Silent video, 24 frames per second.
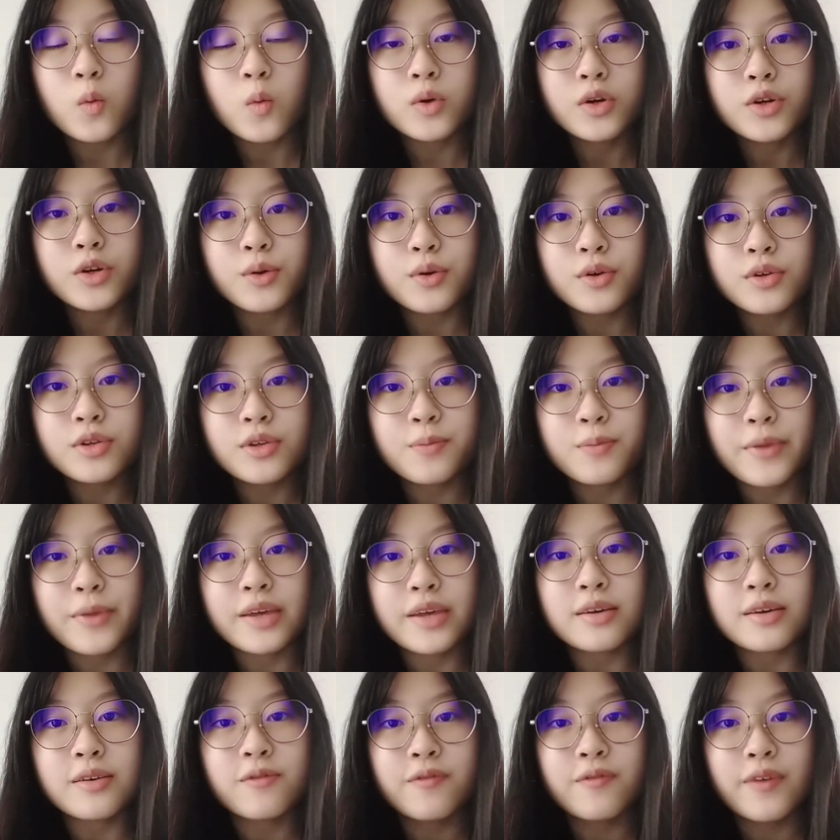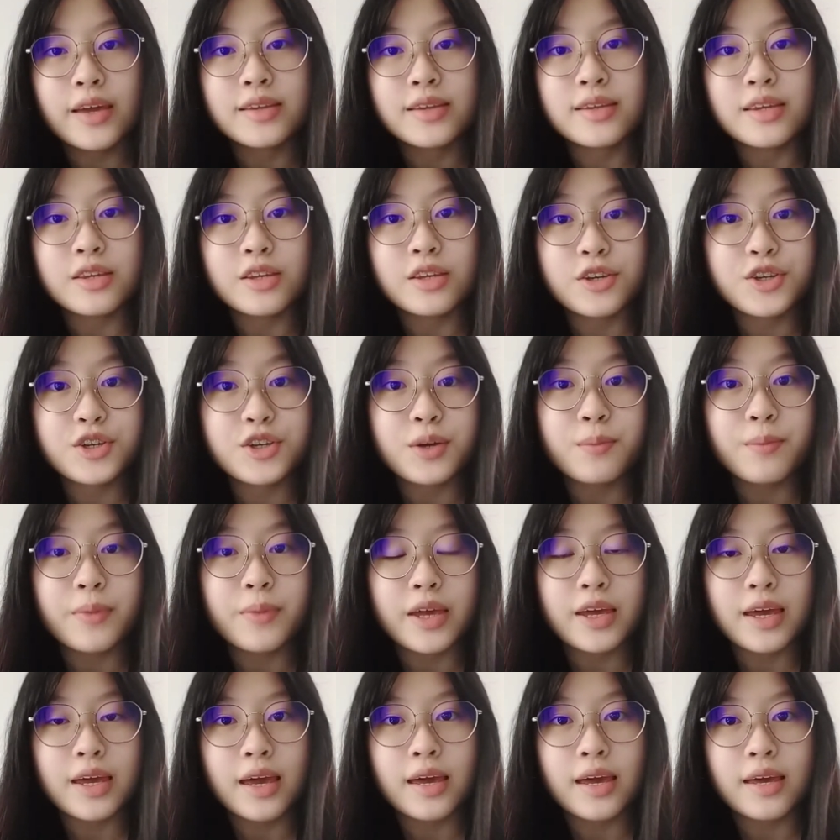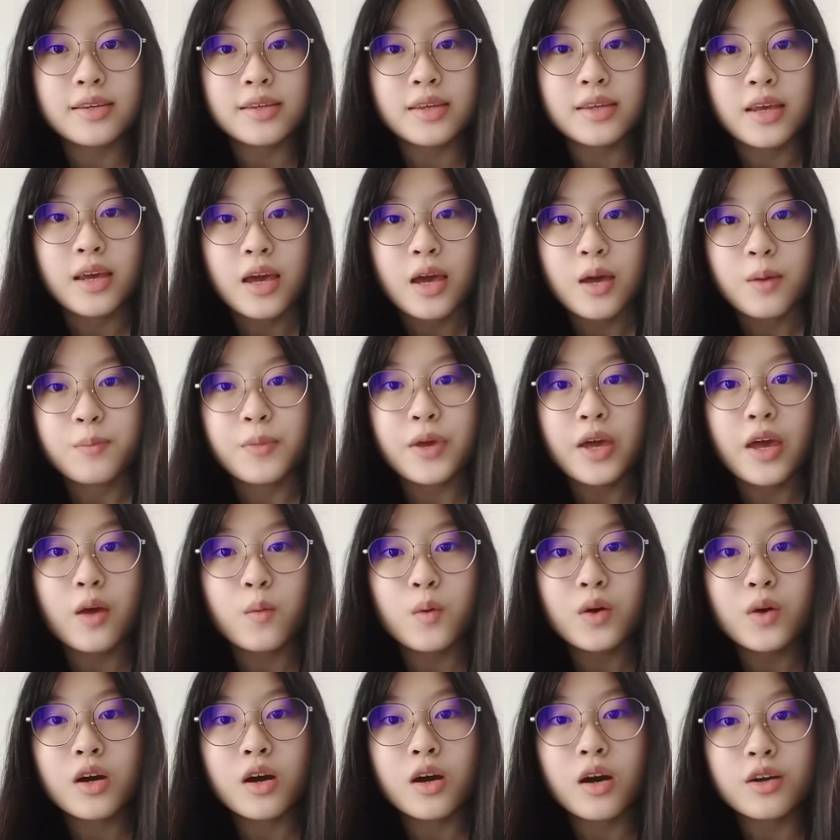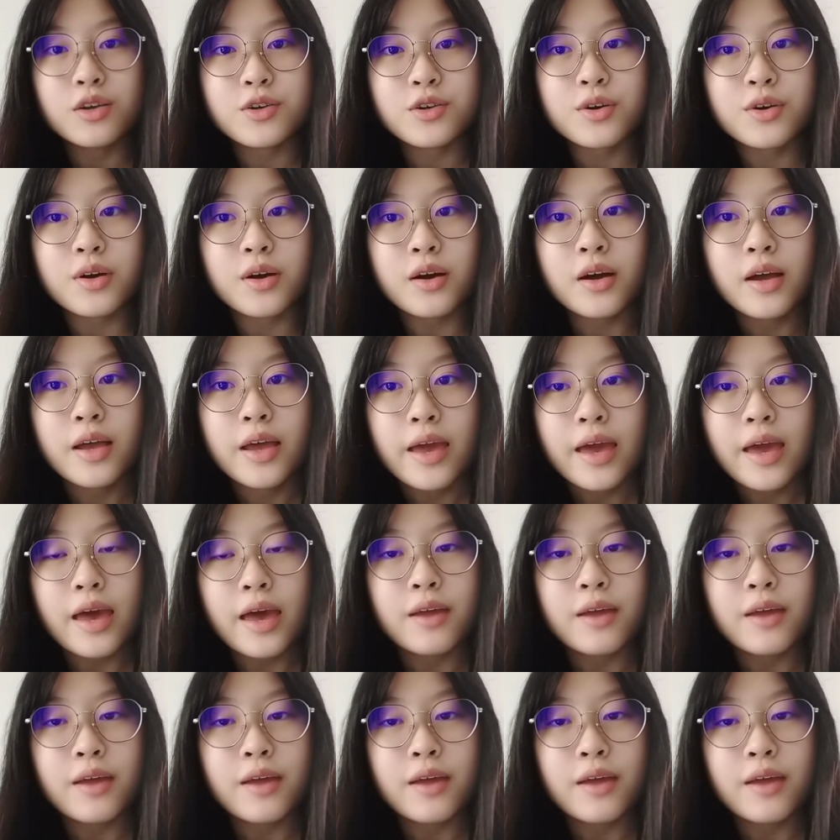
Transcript: overdose may affect decision makings, behavior control,